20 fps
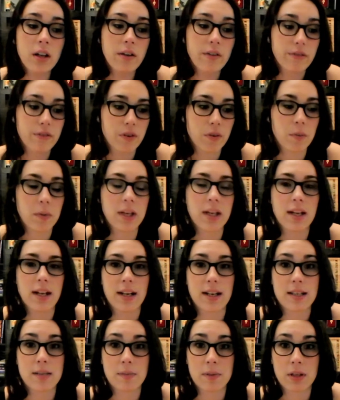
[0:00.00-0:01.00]
for me,
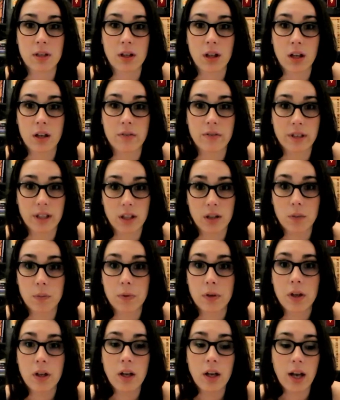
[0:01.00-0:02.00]
has been a lot of help.
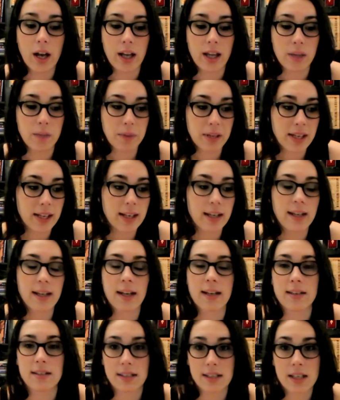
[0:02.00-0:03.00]
At the beginning
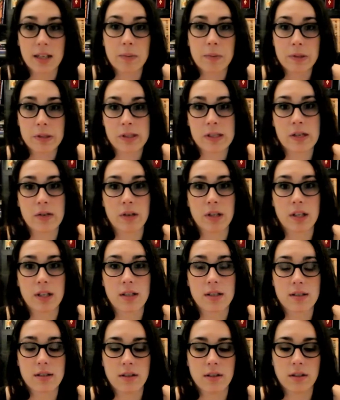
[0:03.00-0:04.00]
I did keep it secret
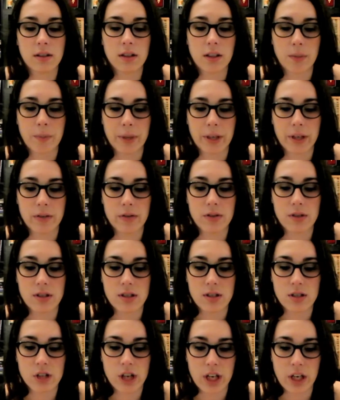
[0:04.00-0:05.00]
until about
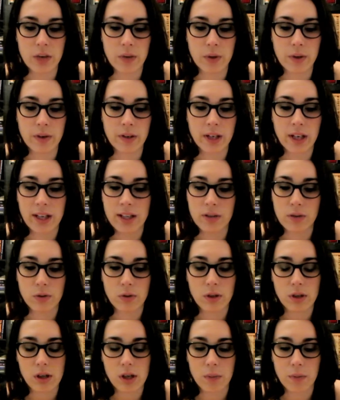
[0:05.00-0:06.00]
January. I had
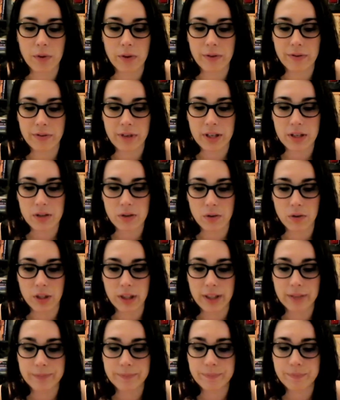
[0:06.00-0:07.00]
told a couple of friends only.